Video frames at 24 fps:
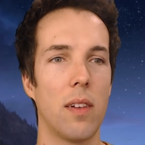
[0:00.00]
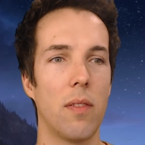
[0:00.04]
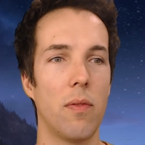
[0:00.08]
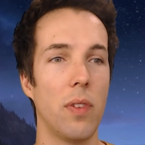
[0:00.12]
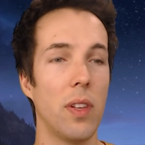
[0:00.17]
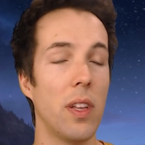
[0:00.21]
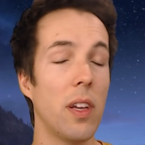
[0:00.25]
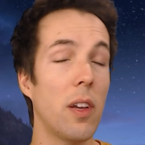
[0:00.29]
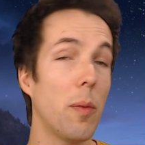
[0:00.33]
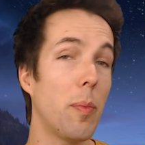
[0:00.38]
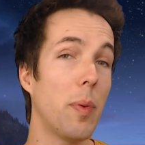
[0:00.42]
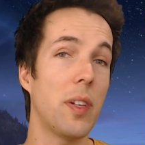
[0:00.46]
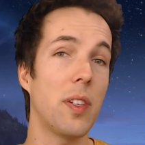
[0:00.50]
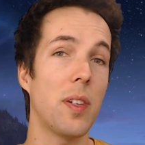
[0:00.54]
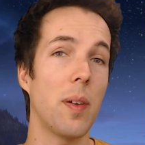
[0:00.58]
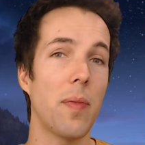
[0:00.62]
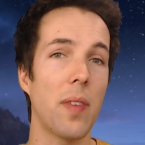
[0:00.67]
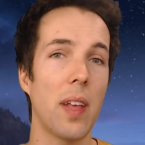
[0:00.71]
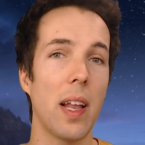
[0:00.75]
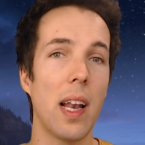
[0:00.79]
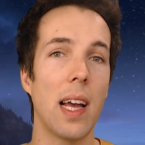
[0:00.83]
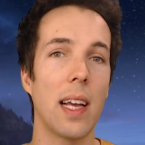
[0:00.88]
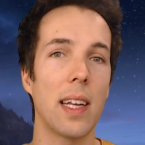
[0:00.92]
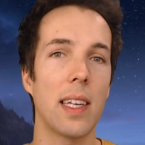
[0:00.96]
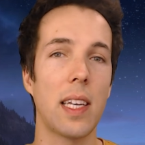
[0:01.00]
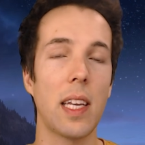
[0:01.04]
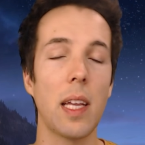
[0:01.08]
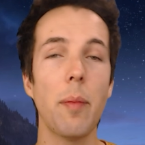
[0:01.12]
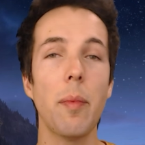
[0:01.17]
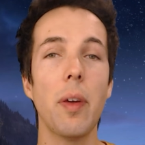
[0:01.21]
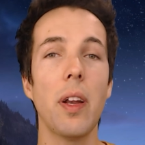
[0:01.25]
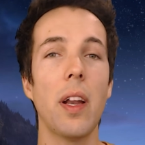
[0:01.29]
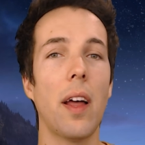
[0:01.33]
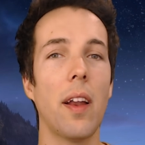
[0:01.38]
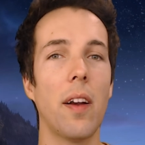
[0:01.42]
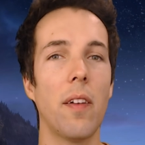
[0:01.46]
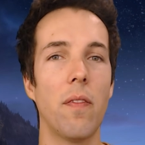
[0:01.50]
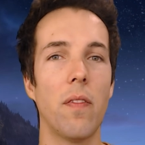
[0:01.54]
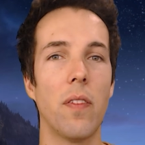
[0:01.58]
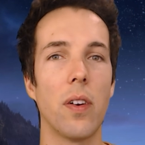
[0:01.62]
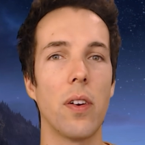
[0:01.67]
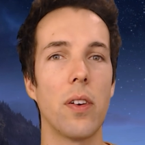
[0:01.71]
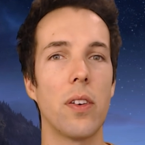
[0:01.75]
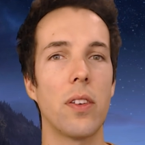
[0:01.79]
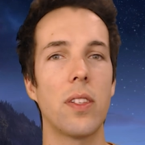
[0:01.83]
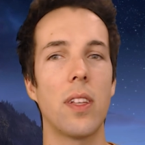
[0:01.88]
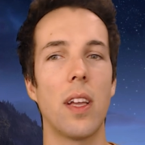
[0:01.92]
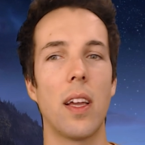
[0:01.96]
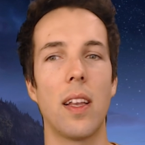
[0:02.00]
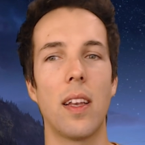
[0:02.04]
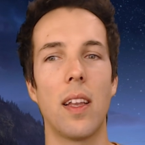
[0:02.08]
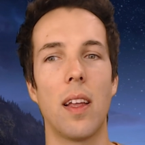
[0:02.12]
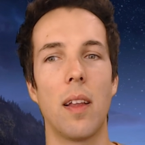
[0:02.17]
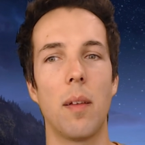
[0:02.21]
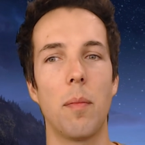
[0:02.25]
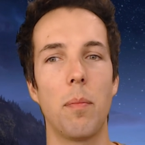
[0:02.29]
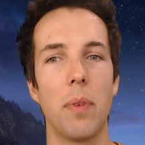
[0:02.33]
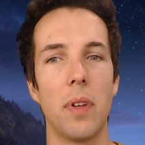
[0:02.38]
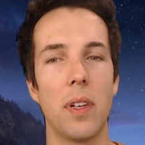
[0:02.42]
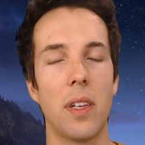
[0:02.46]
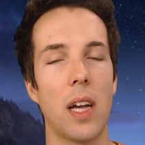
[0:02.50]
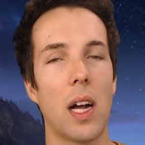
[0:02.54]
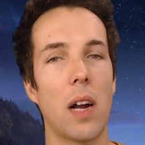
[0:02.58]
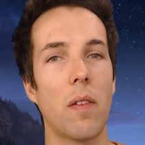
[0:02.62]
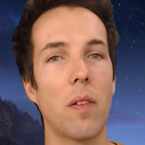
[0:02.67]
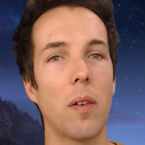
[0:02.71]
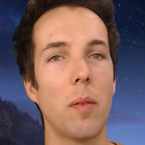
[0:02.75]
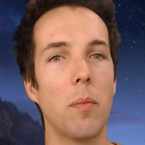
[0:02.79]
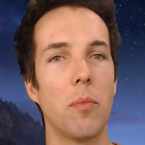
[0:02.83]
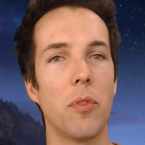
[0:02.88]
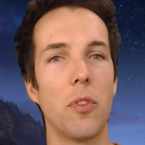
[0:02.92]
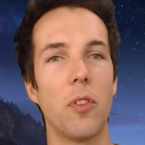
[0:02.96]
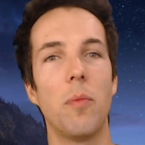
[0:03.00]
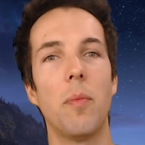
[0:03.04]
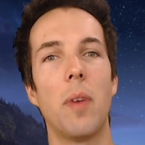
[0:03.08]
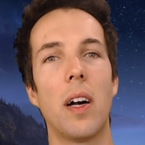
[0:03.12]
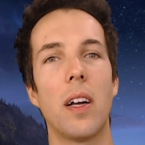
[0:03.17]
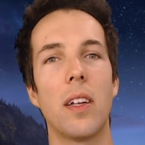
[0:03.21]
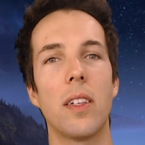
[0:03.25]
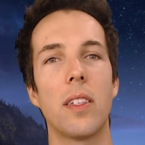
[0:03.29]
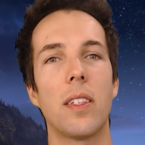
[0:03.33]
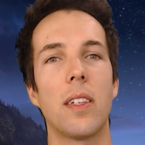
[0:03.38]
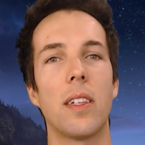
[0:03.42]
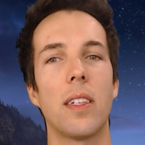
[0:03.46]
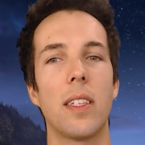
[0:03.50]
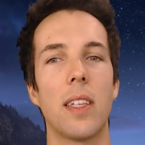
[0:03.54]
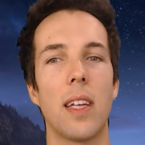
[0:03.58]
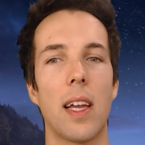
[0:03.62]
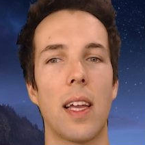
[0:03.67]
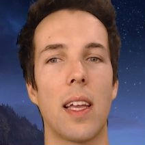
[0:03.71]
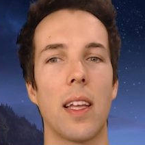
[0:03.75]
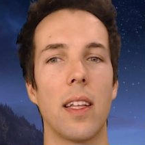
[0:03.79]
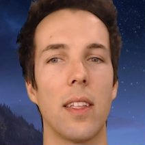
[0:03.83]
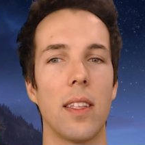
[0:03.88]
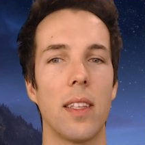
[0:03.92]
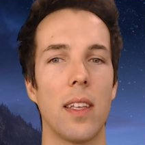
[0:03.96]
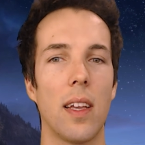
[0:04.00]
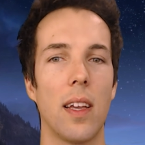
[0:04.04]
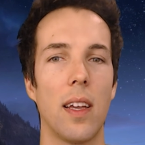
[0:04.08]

Well, that could be something like Demon Hunter first and then Pandaren Brewmaster second.